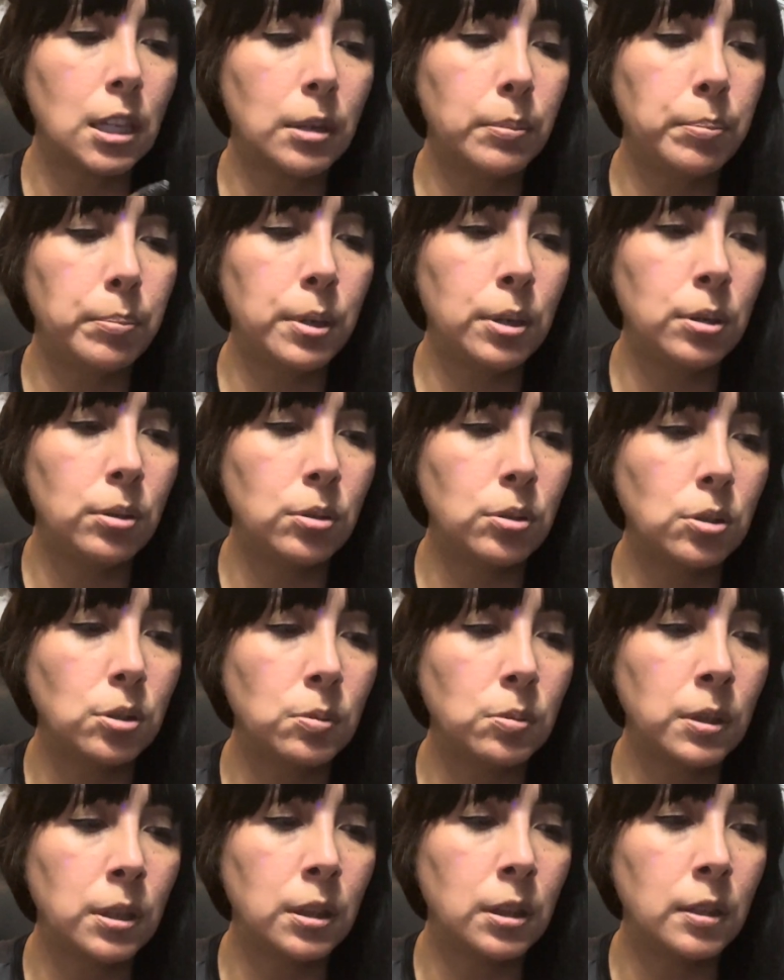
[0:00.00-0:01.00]
Boots
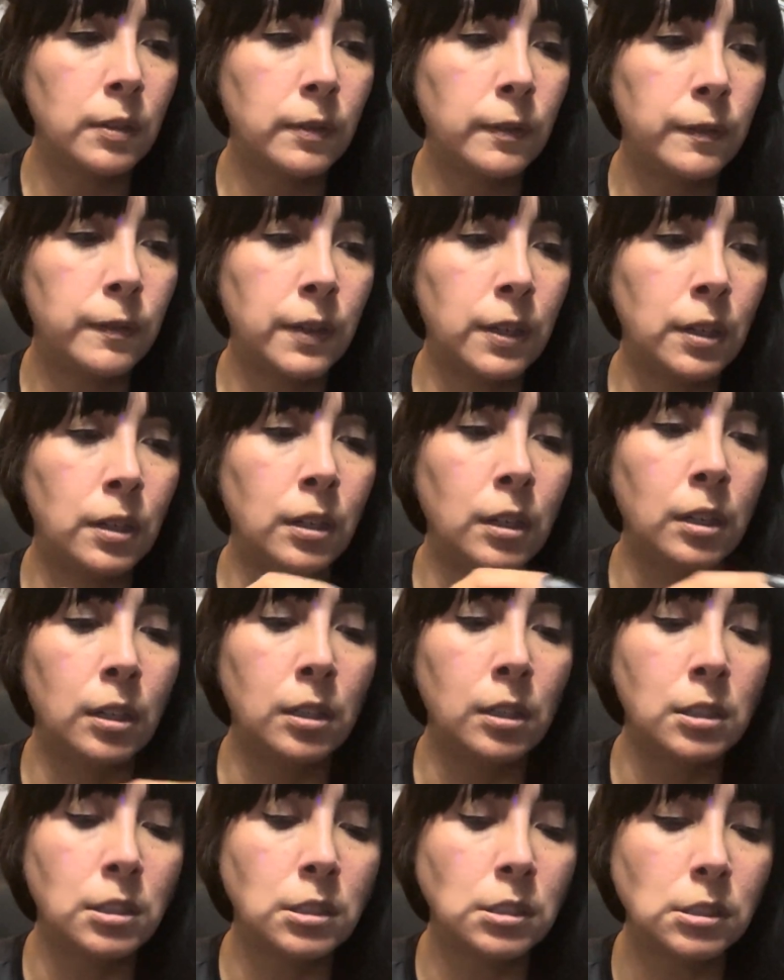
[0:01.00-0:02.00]
with the
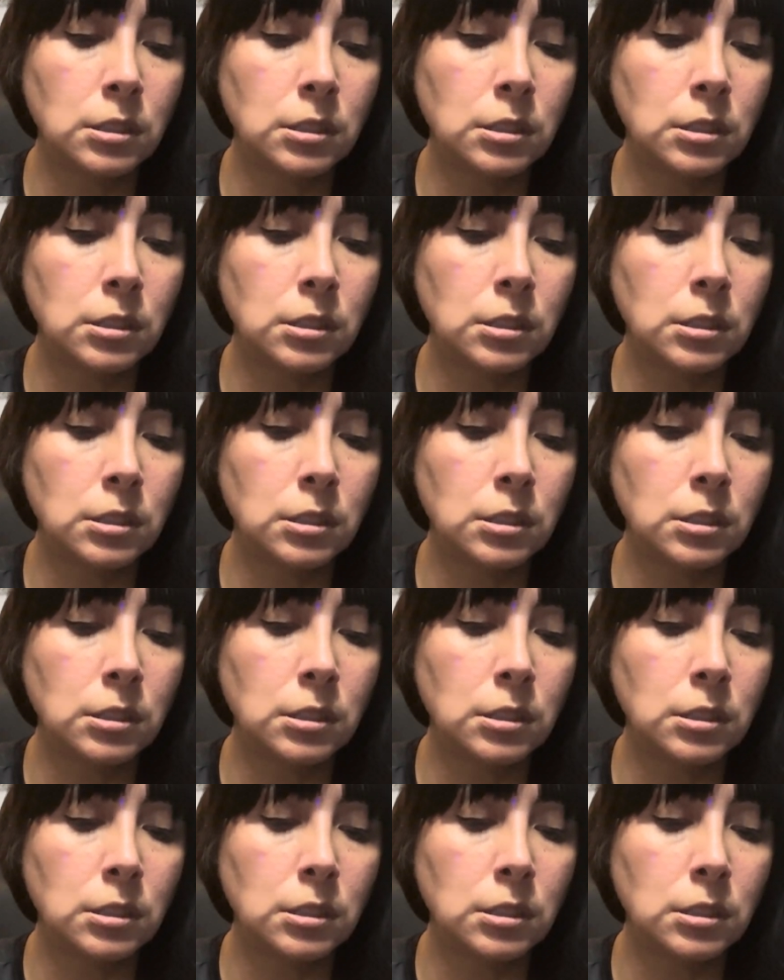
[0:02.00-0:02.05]
fur.